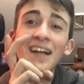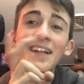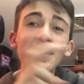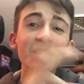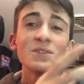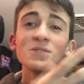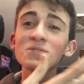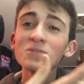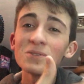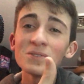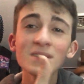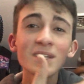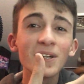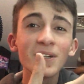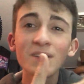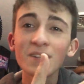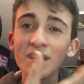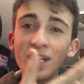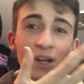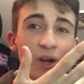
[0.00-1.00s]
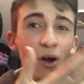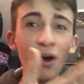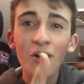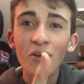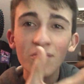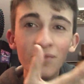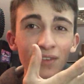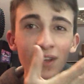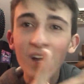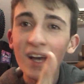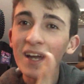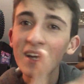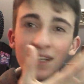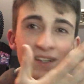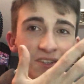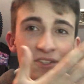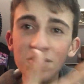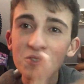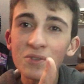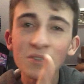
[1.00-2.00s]
This dude's literally an
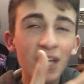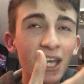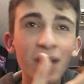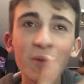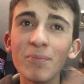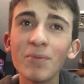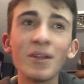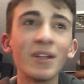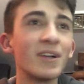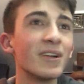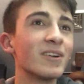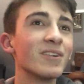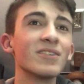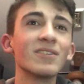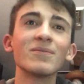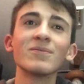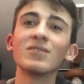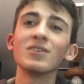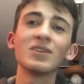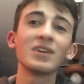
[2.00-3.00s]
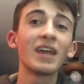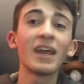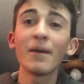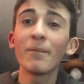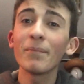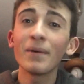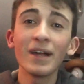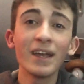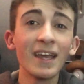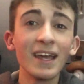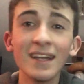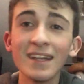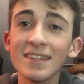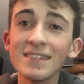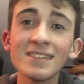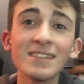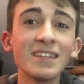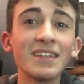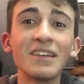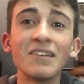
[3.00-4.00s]
offline 2K player. You can't buy any
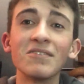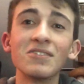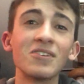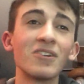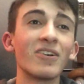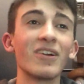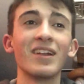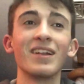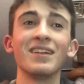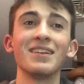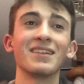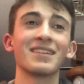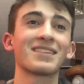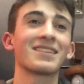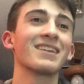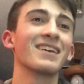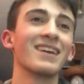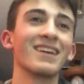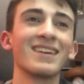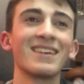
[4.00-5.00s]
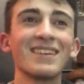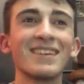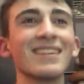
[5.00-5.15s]
sleeves or anything.